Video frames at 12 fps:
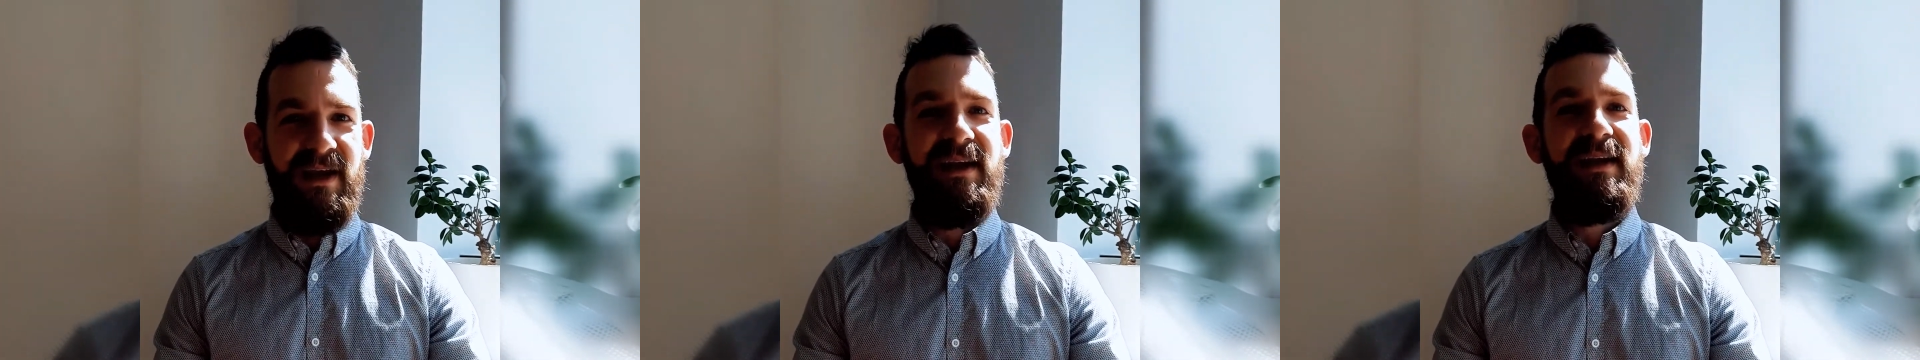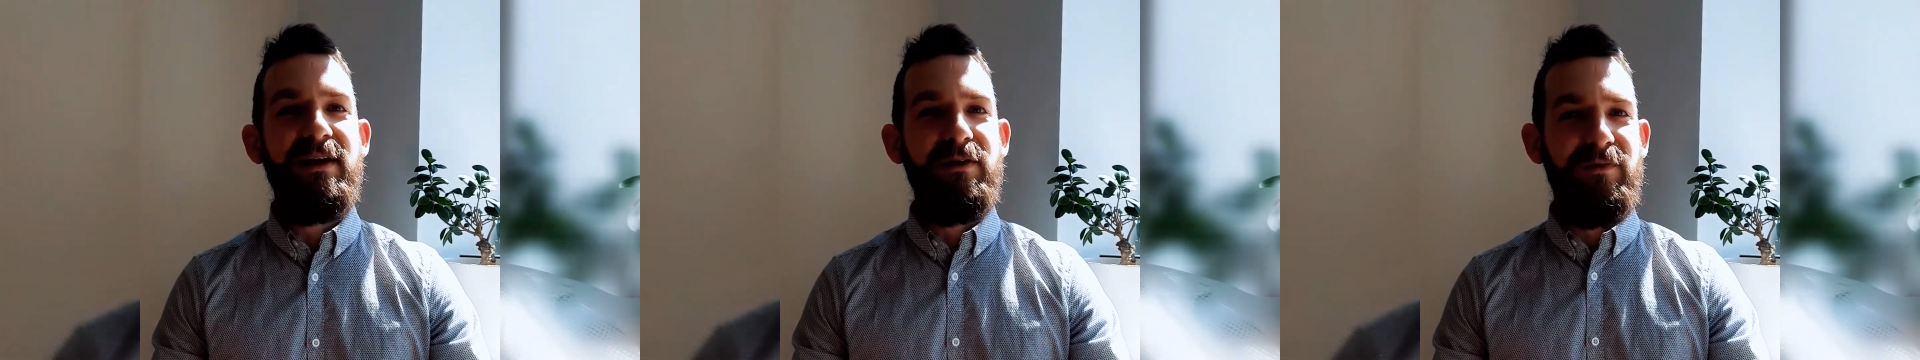and
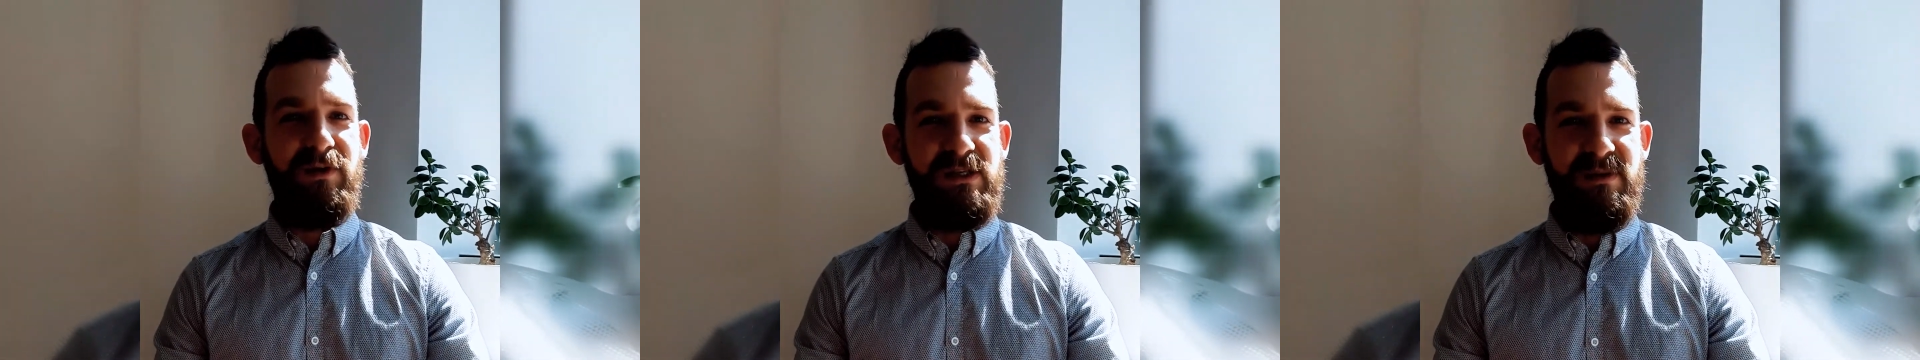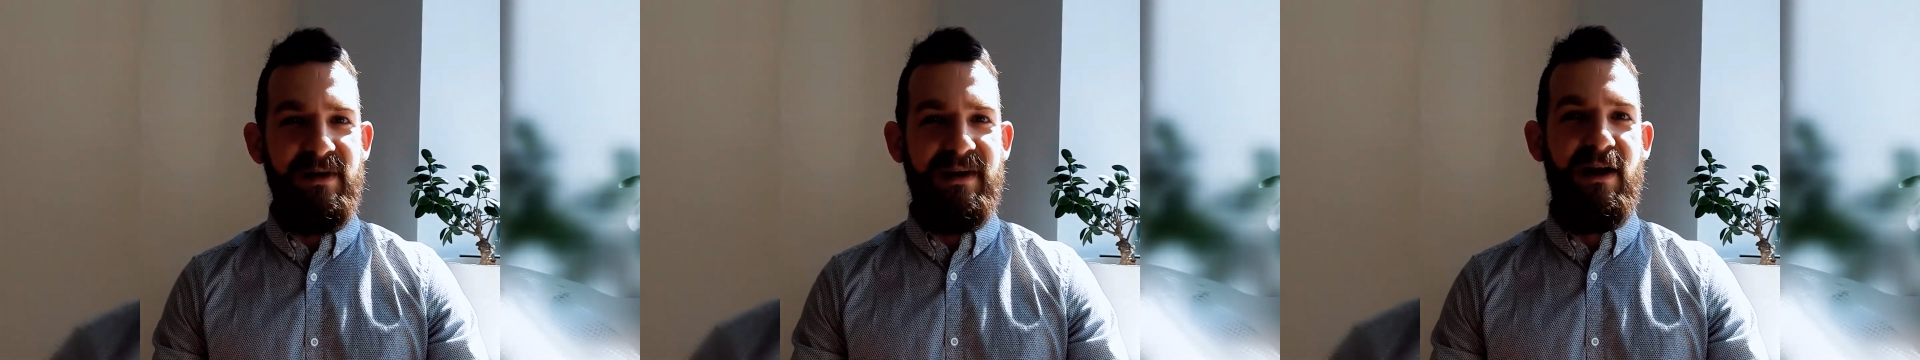get your
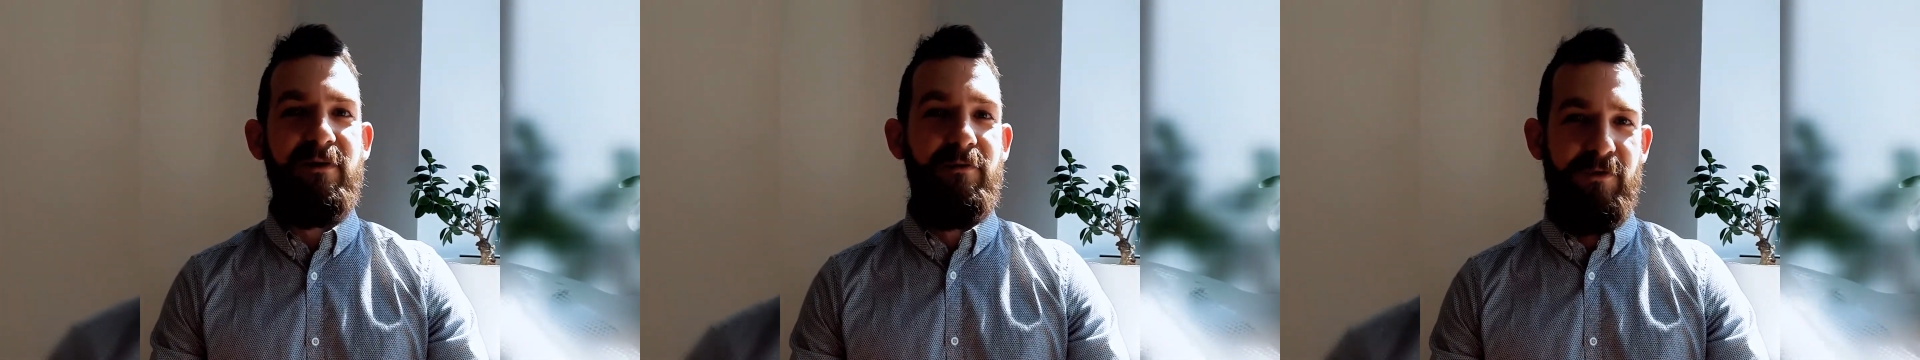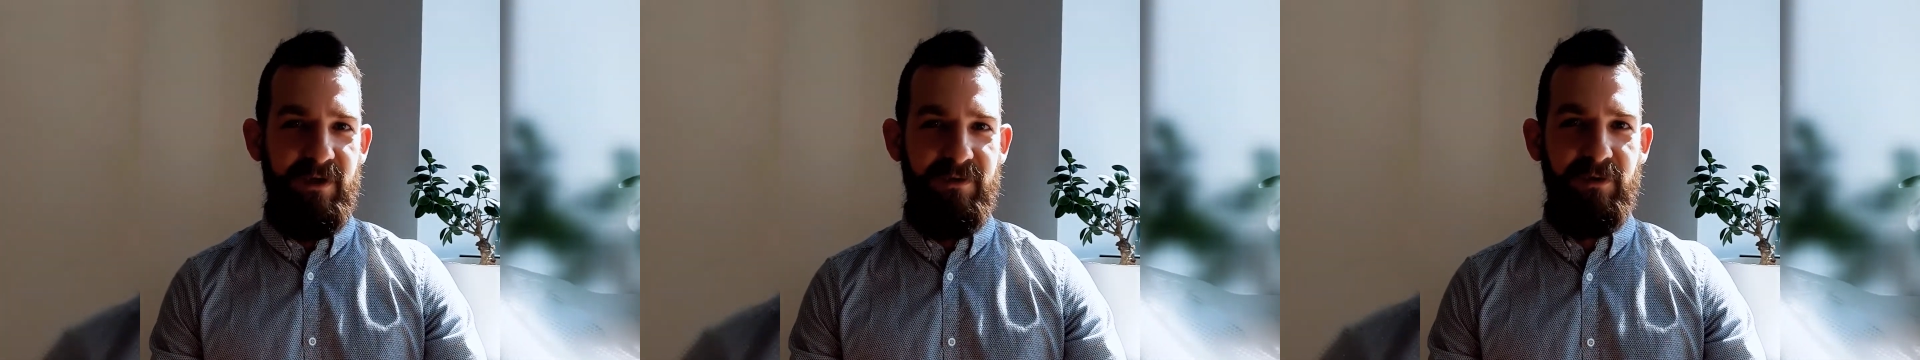Versum account
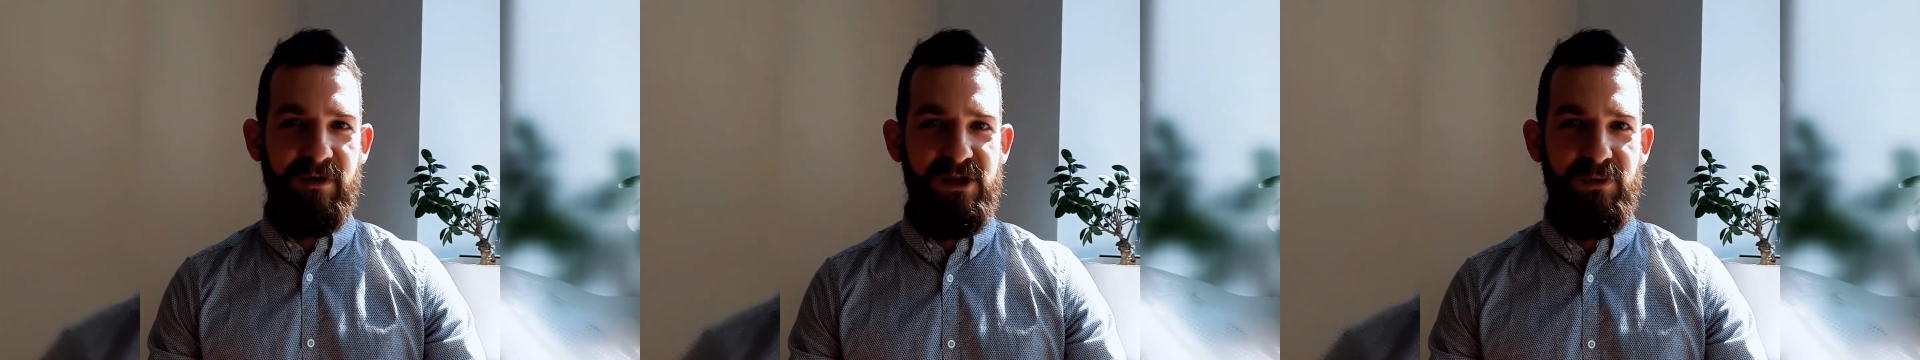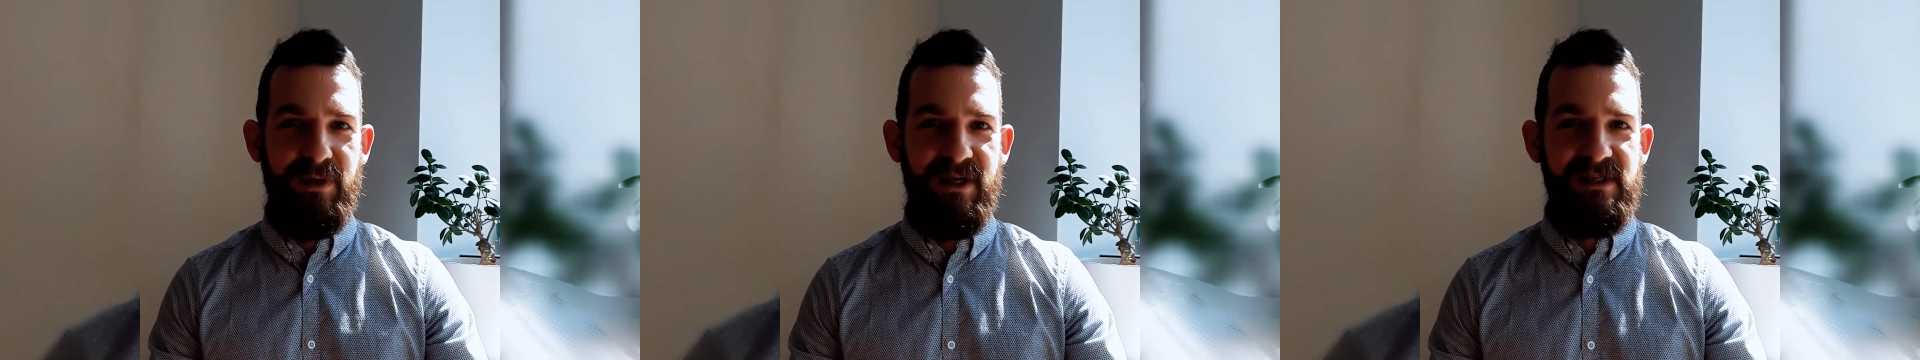free for
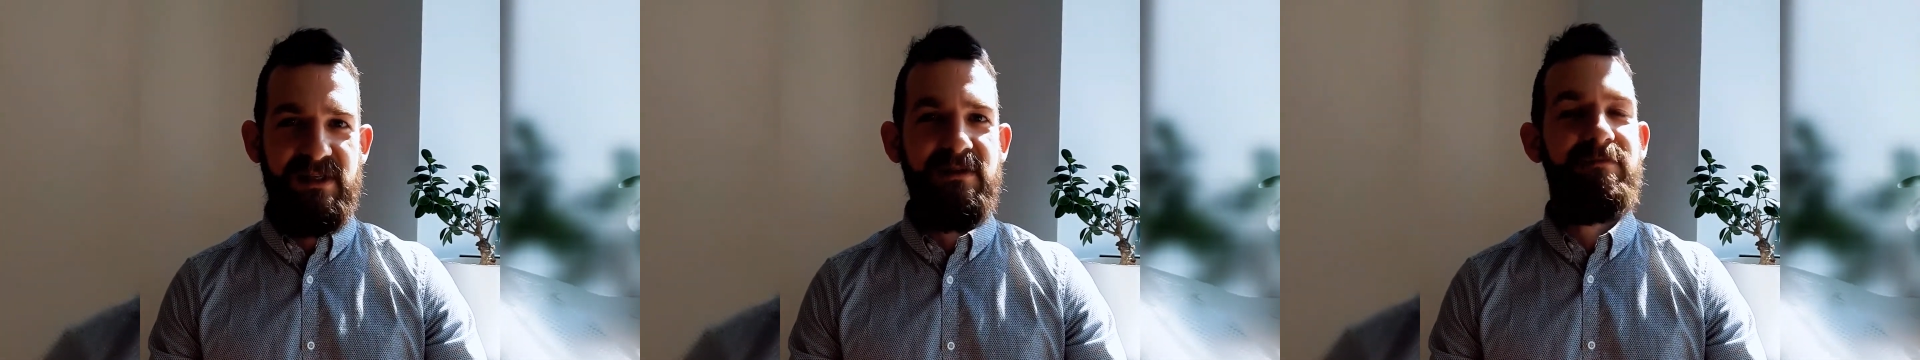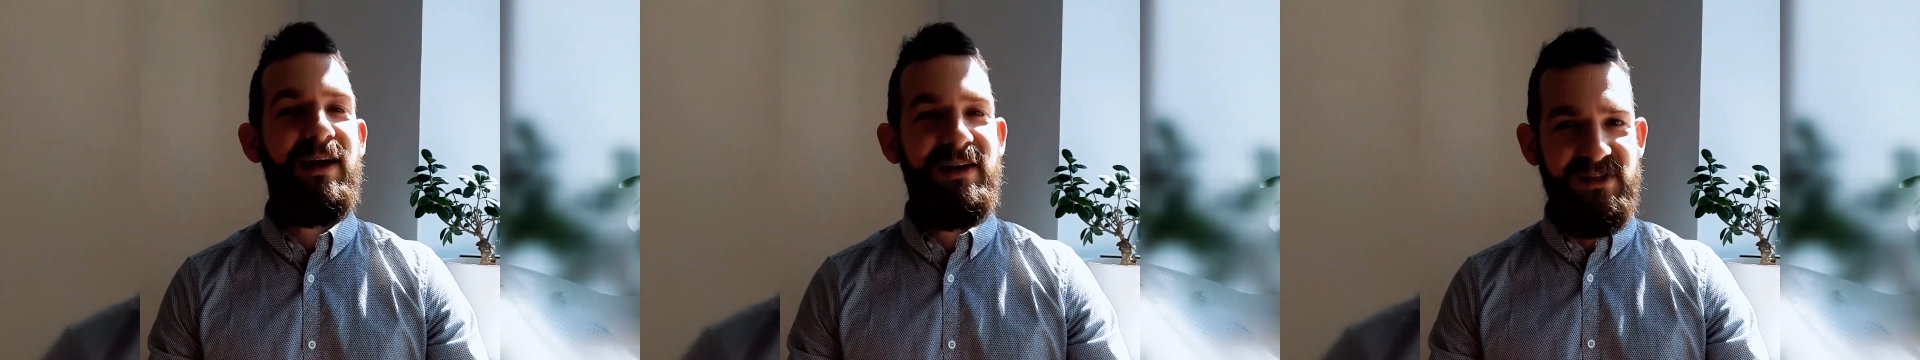2
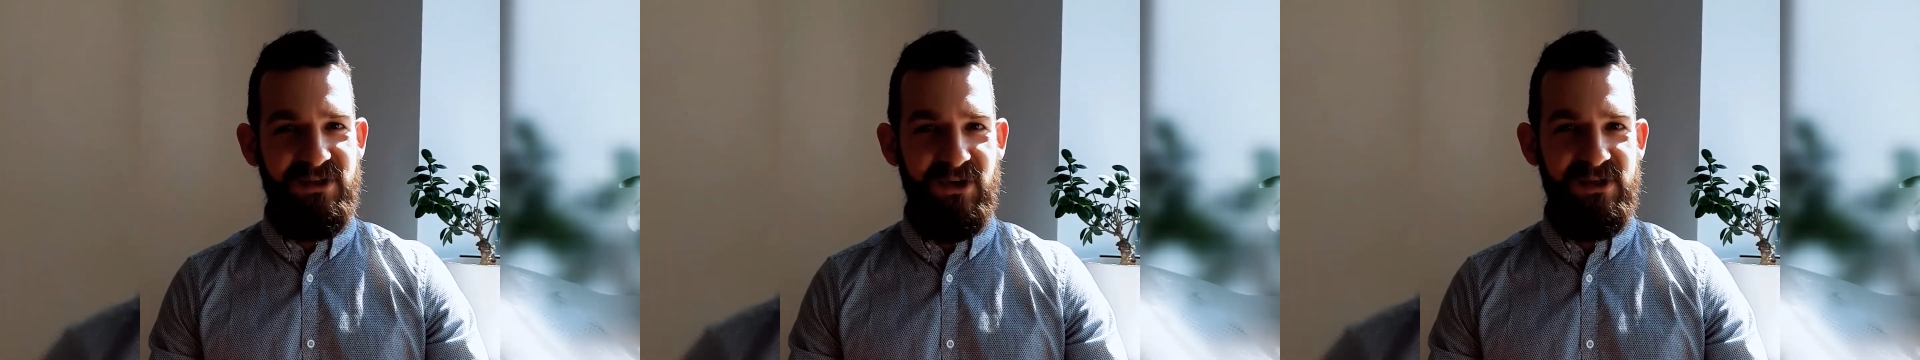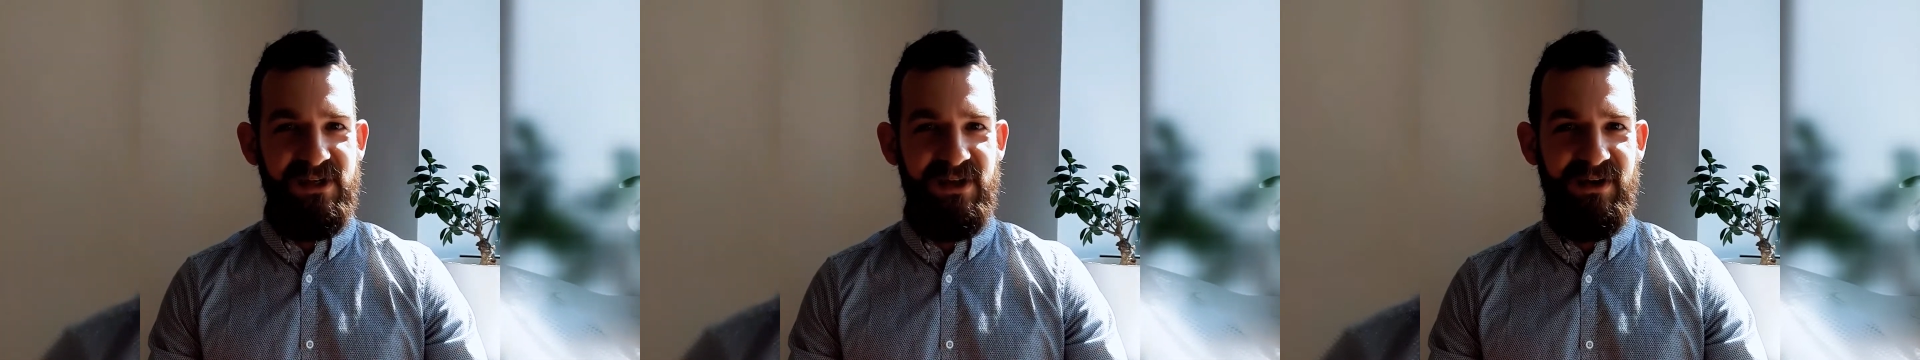weeks and start
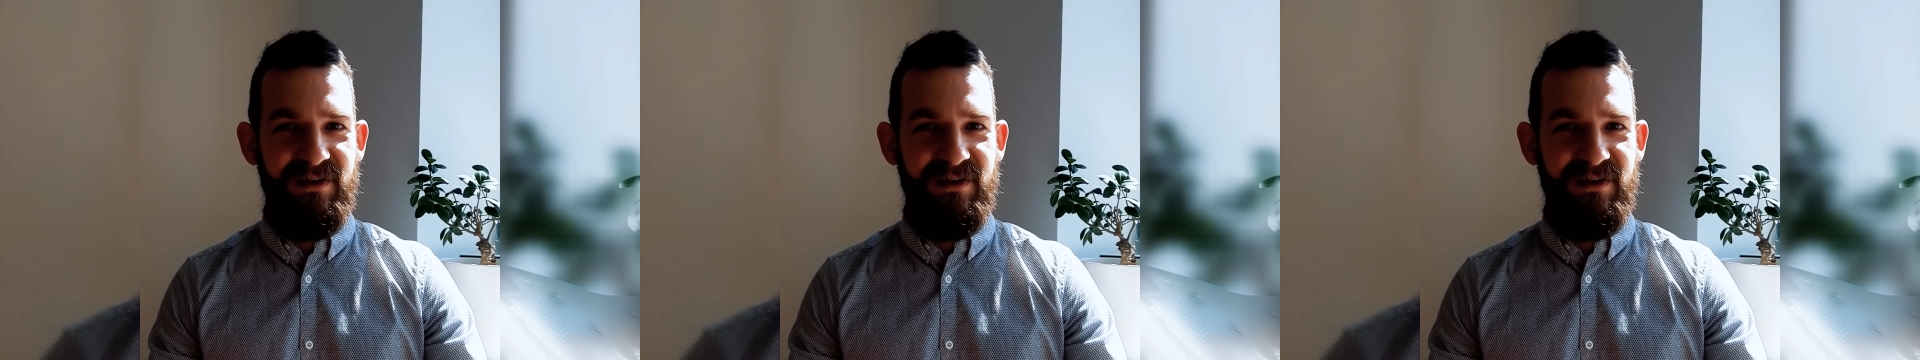selling your